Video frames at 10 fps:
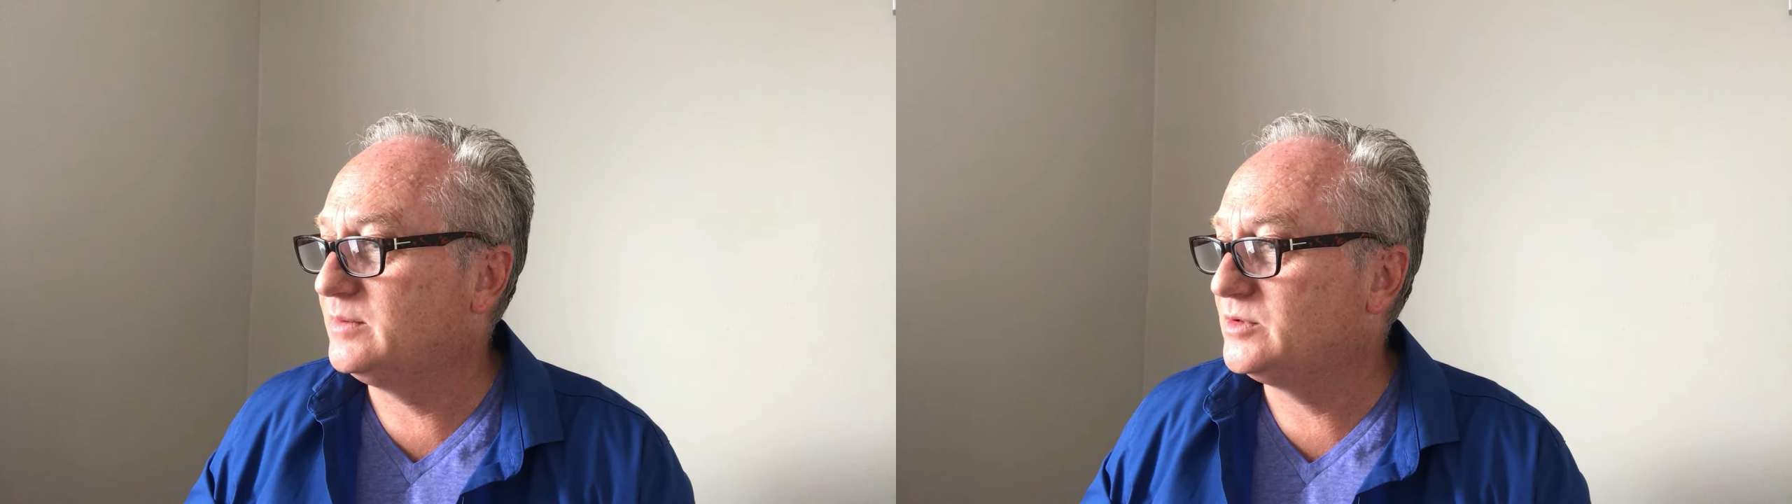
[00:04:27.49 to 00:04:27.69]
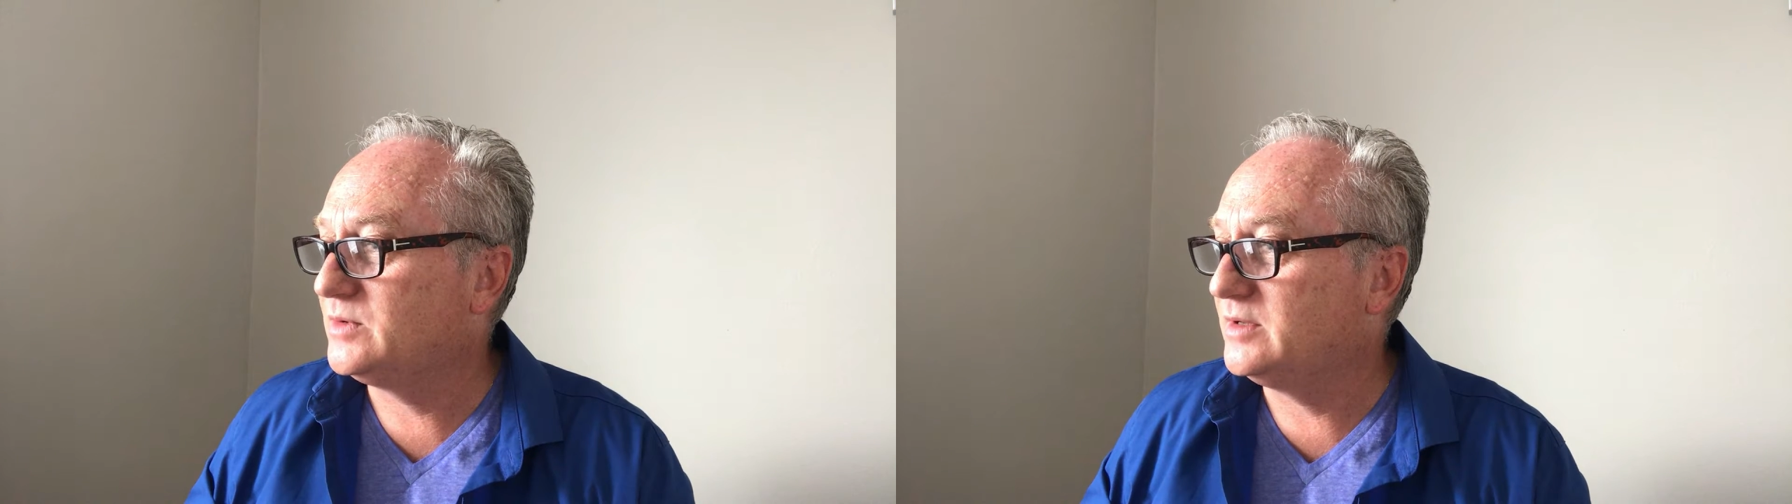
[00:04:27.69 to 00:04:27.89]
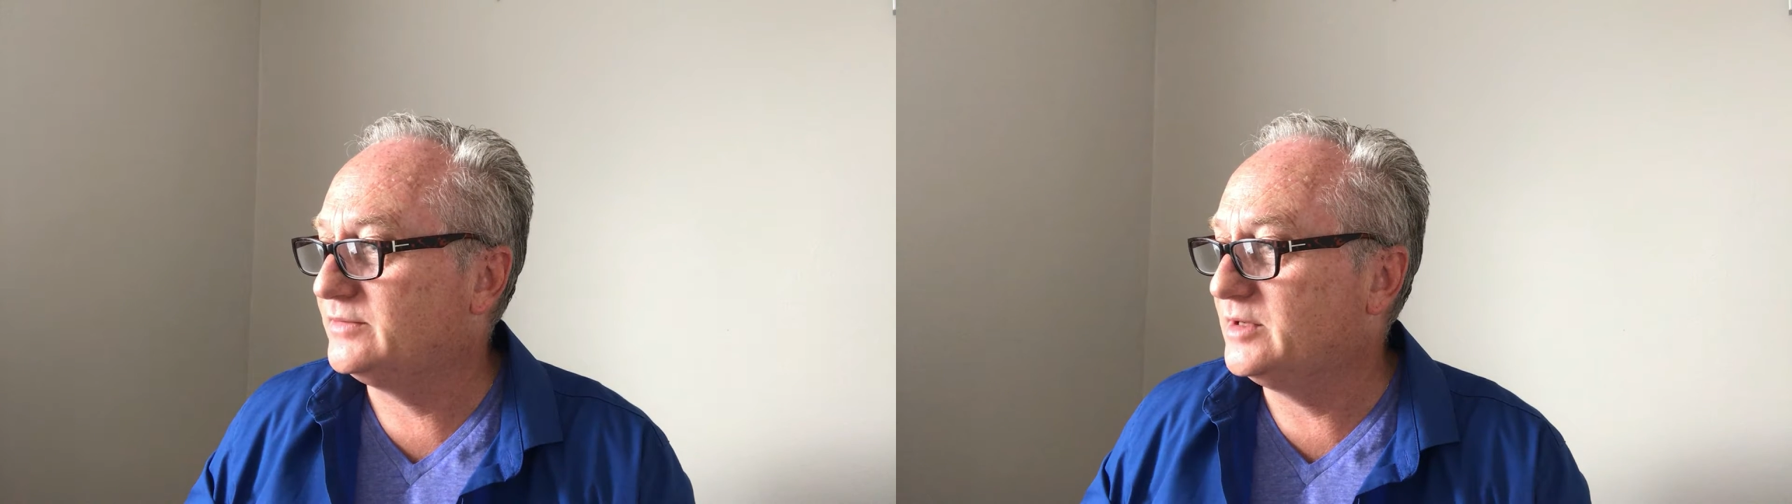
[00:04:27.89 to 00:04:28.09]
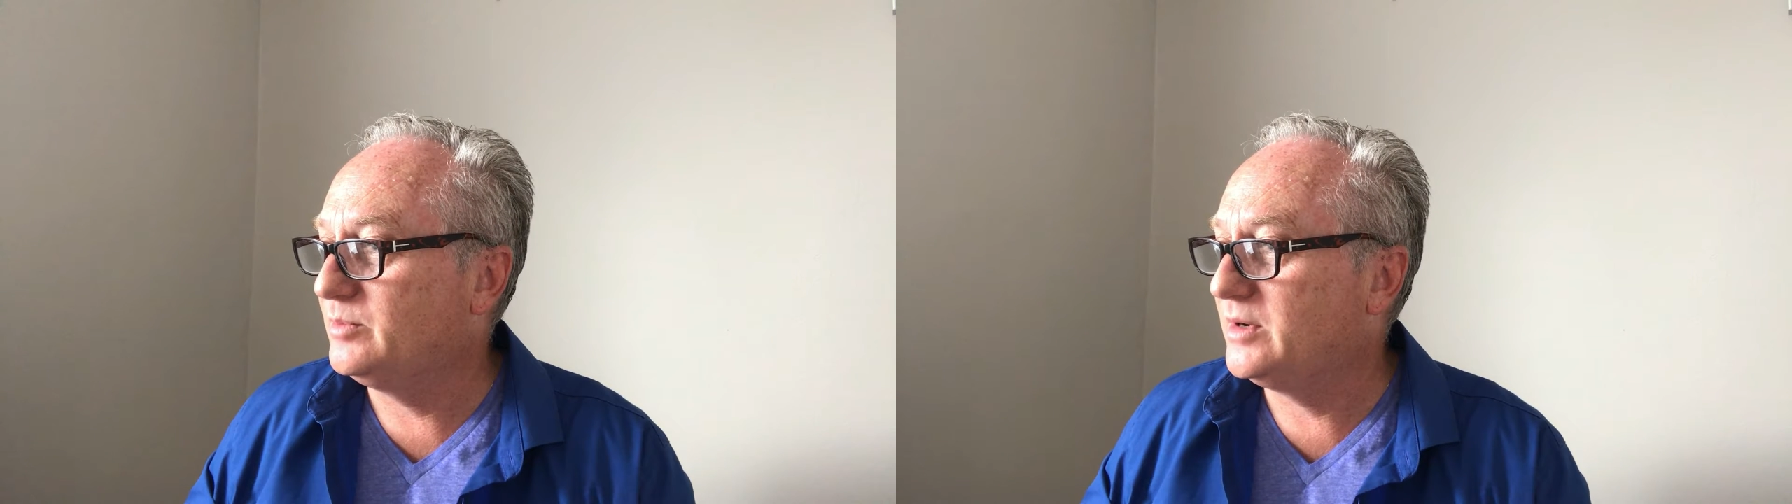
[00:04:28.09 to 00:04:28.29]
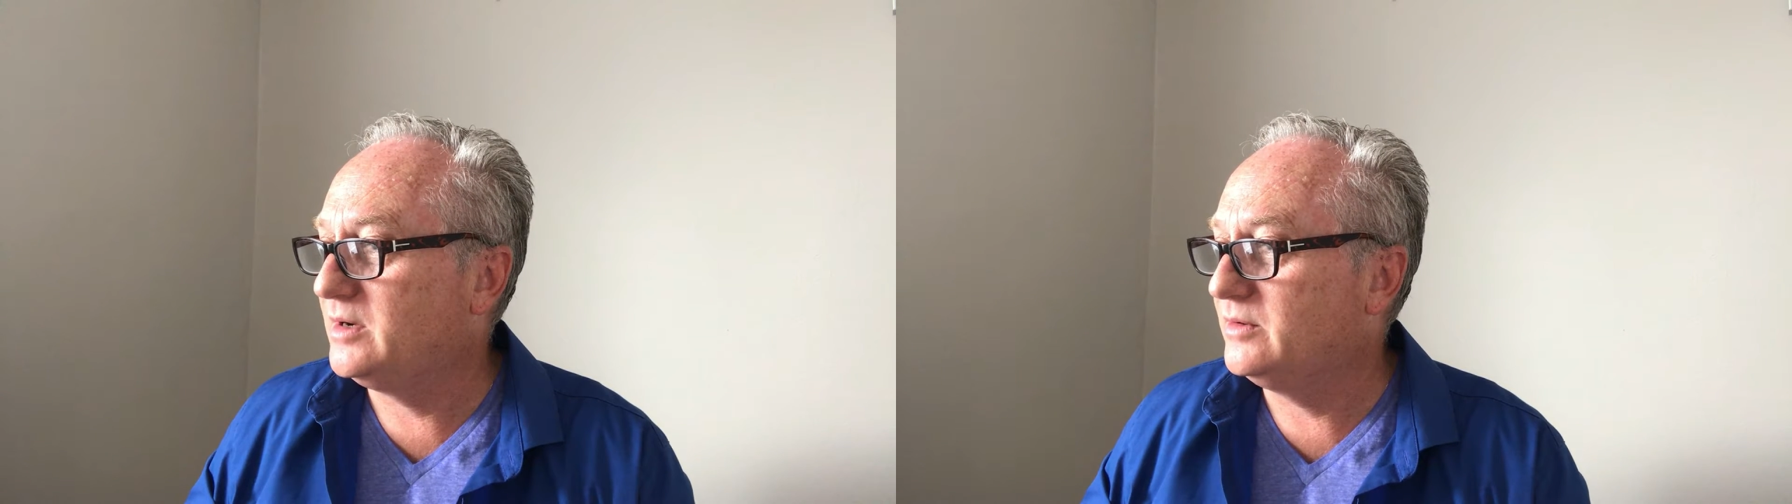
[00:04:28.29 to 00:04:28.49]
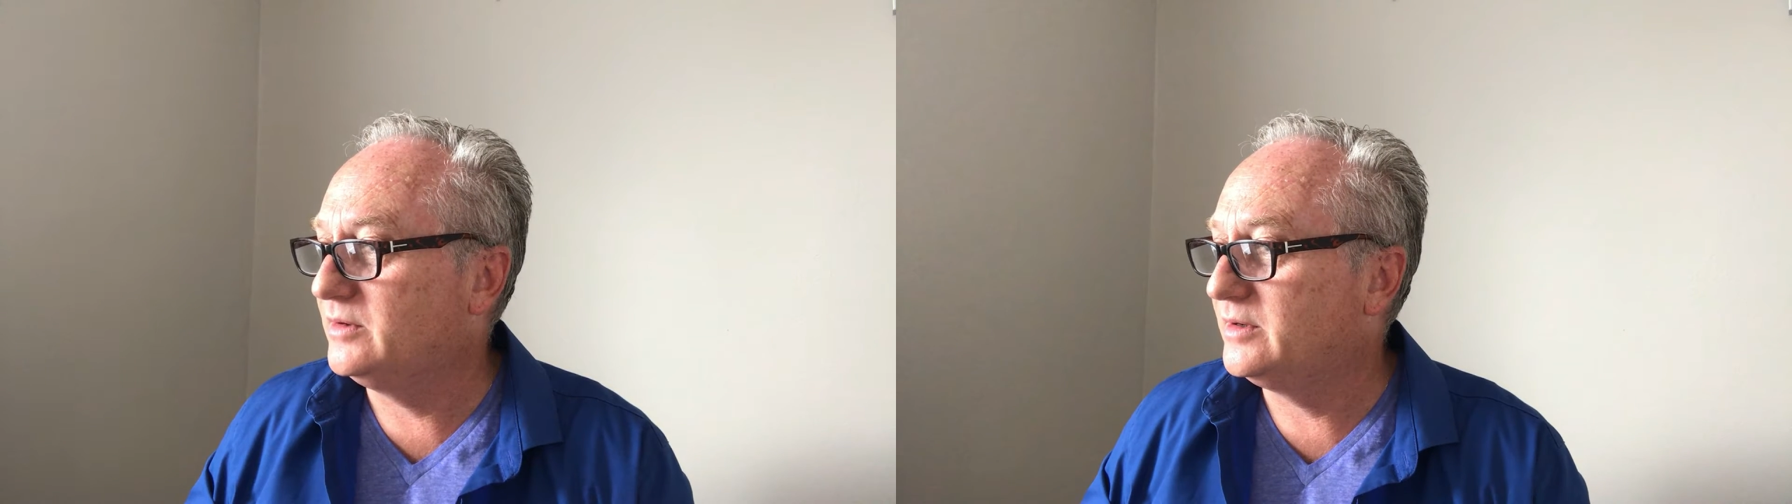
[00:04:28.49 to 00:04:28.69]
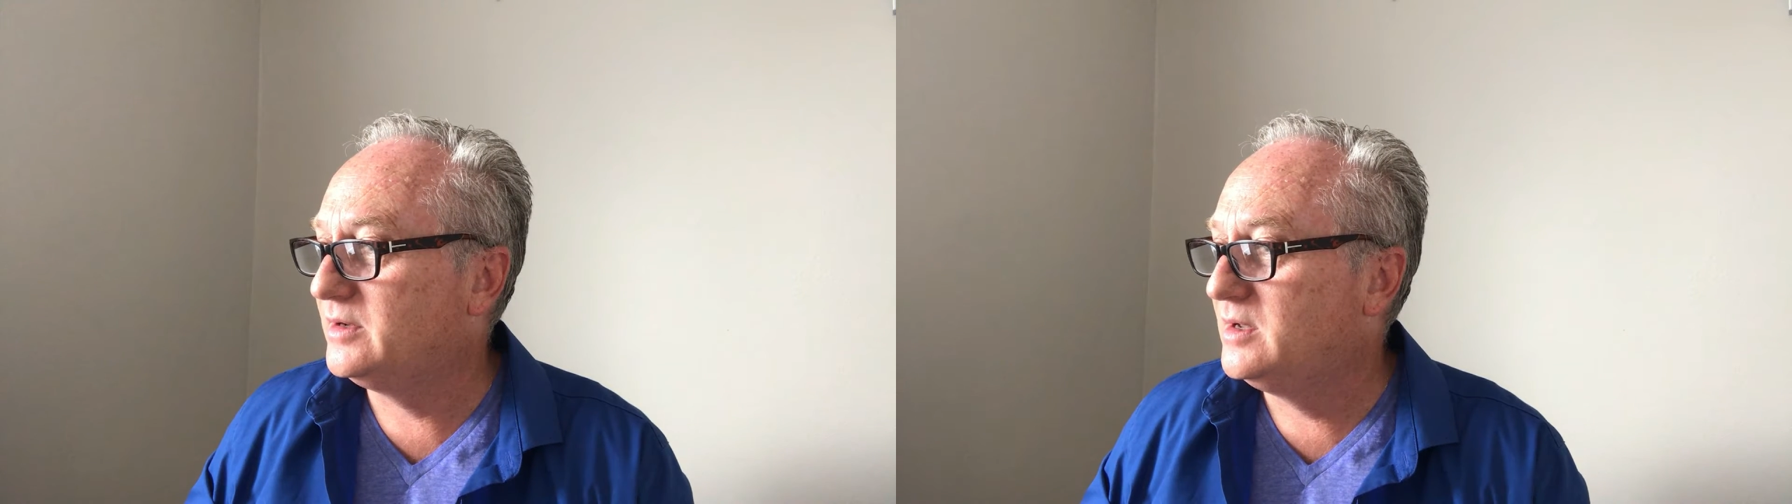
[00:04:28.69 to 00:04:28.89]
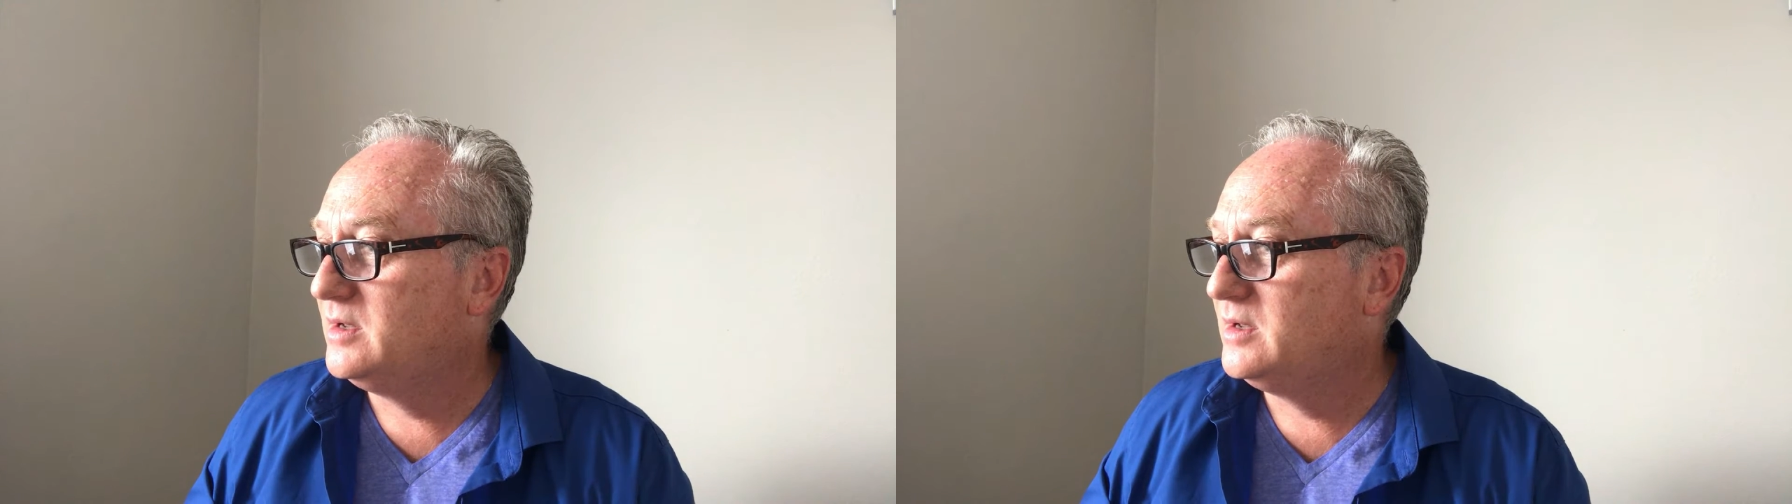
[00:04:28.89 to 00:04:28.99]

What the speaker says: M12E power unit.